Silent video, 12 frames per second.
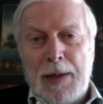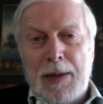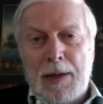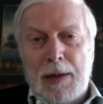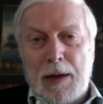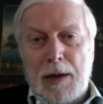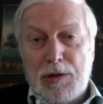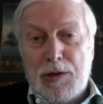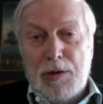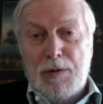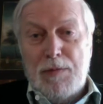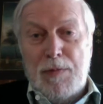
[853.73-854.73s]

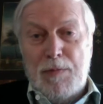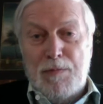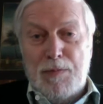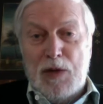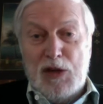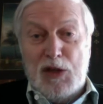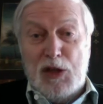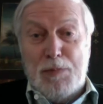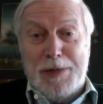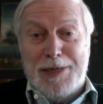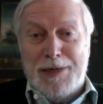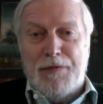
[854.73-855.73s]
Also, the
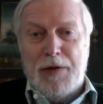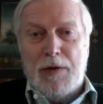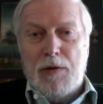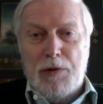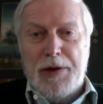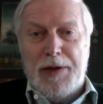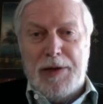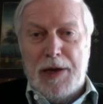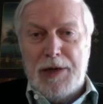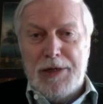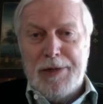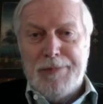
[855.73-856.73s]
specific
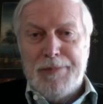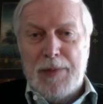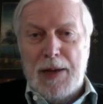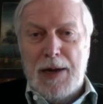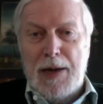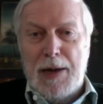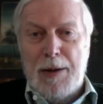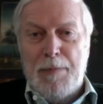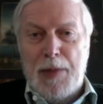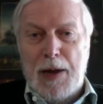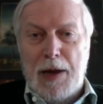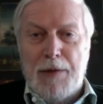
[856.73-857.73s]
orientation um,
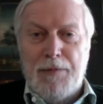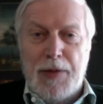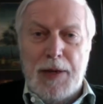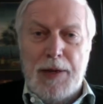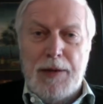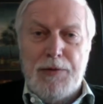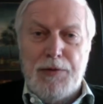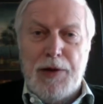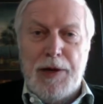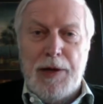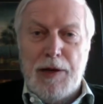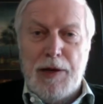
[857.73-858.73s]
of the
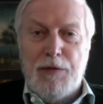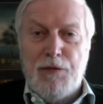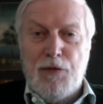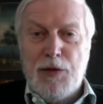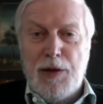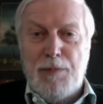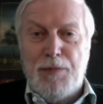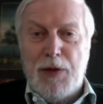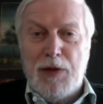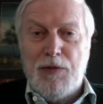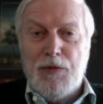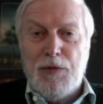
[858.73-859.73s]
treaty is for the
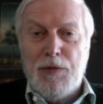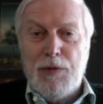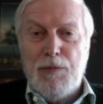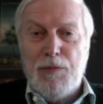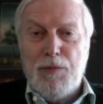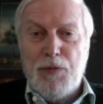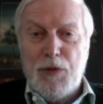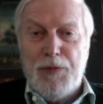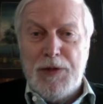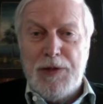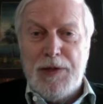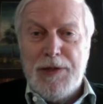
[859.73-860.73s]
peaceful
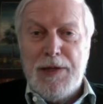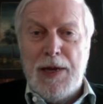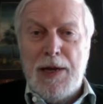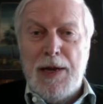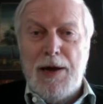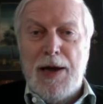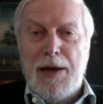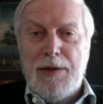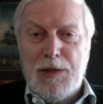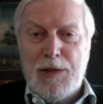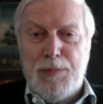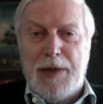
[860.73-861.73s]
purposes. Uh,
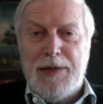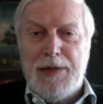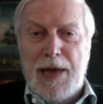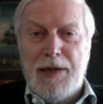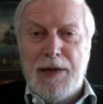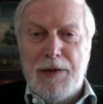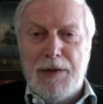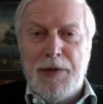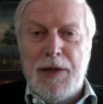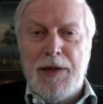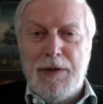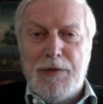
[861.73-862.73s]
space
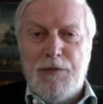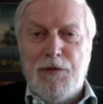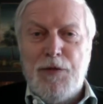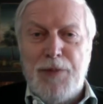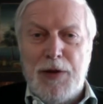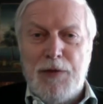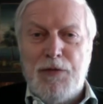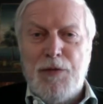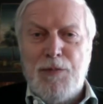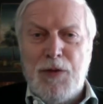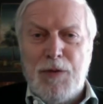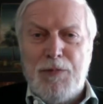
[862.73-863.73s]
activity is for peaceful
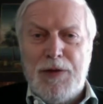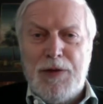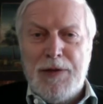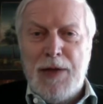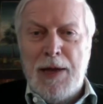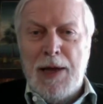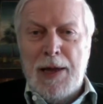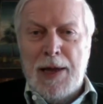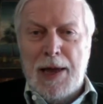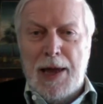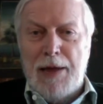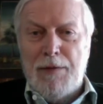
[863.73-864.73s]
purposes
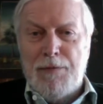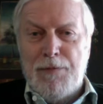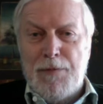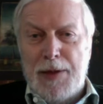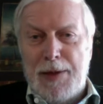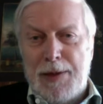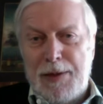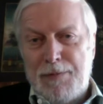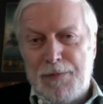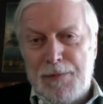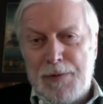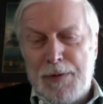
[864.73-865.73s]
and uh,
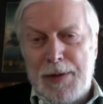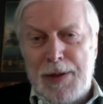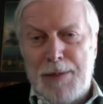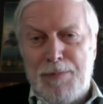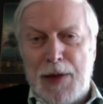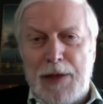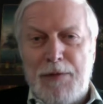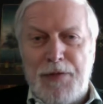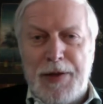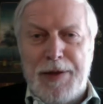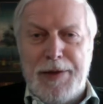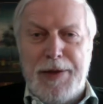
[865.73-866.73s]
for the
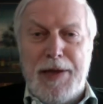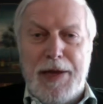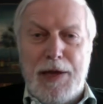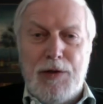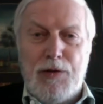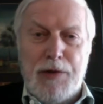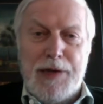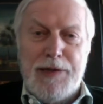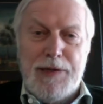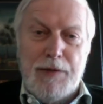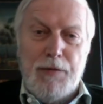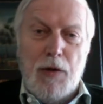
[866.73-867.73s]
benefit and in the
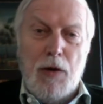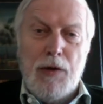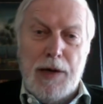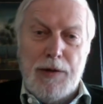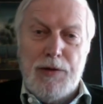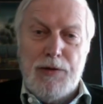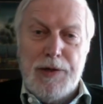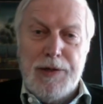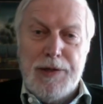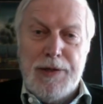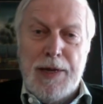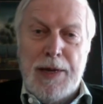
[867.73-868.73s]
interests of all
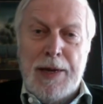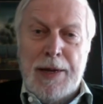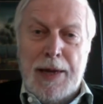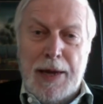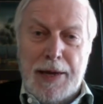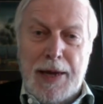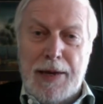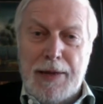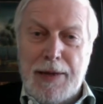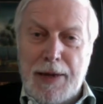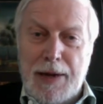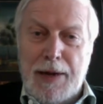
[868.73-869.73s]
countries.
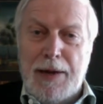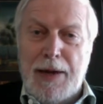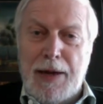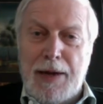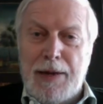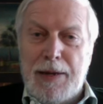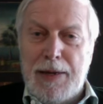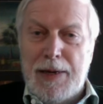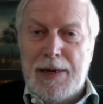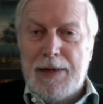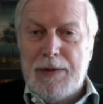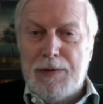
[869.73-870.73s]
Again, uh, a
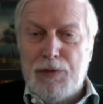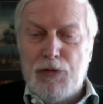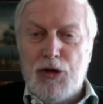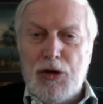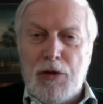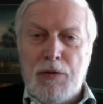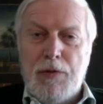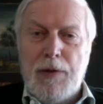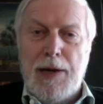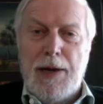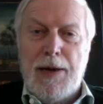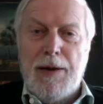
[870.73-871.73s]
uh, crucial
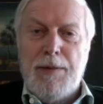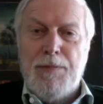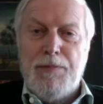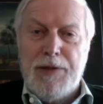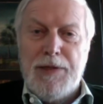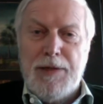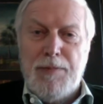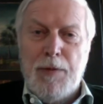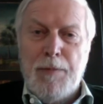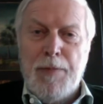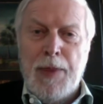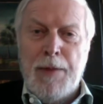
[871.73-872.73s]
uh,
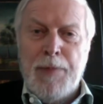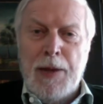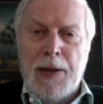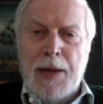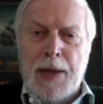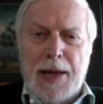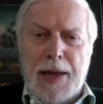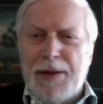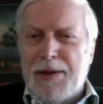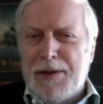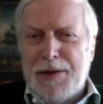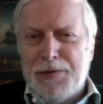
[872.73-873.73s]
principle. And
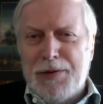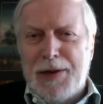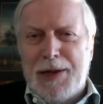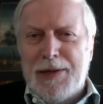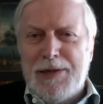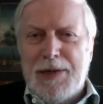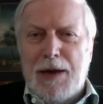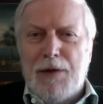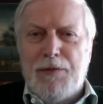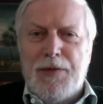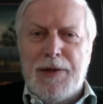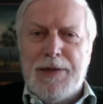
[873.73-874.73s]
the, the, treaty
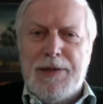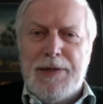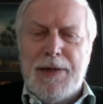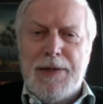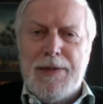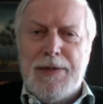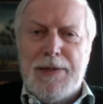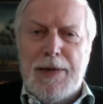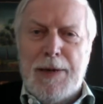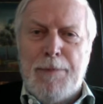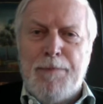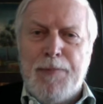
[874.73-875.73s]
itself is, is,
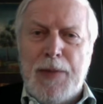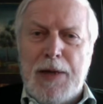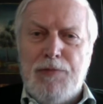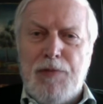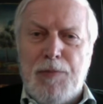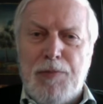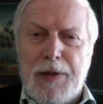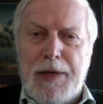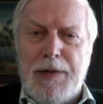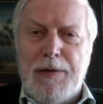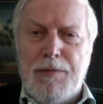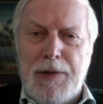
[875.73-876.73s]
um, is
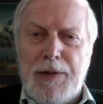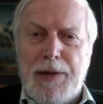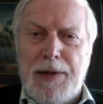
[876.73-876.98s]
replete with